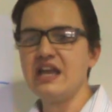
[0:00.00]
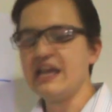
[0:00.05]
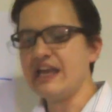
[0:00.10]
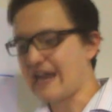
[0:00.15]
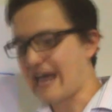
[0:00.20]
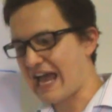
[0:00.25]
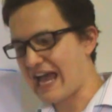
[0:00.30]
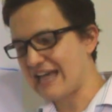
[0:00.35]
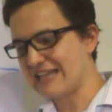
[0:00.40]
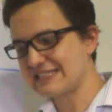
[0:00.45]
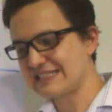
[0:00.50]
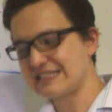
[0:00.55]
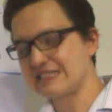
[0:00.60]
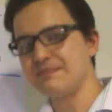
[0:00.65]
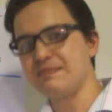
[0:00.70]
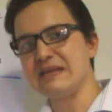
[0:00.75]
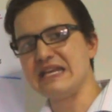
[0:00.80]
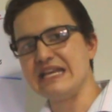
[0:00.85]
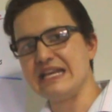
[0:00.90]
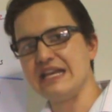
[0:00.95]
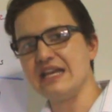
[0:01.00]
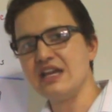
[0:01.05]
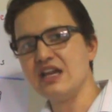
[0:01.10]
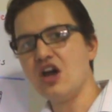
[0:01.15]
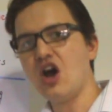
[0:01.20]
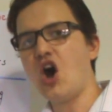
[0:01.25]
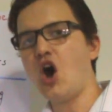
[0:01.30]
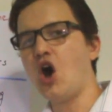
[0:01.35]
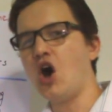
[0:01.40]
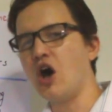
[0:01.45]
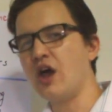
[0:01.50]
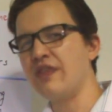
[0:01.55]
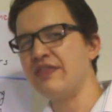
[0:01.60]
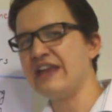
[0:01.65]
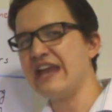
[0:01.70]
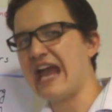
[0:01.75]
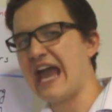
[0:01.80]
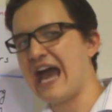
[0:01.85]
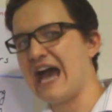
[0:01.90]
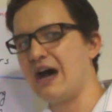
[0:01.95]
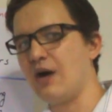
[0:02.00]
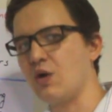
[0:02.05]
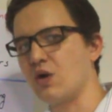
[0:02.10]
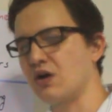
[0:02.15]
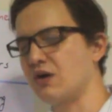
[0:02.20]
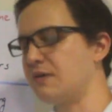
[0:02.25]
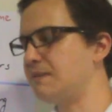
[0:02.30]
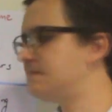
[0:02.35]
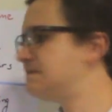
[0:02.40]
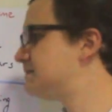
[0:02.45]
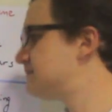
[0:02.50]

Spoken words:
It has to be on the hour.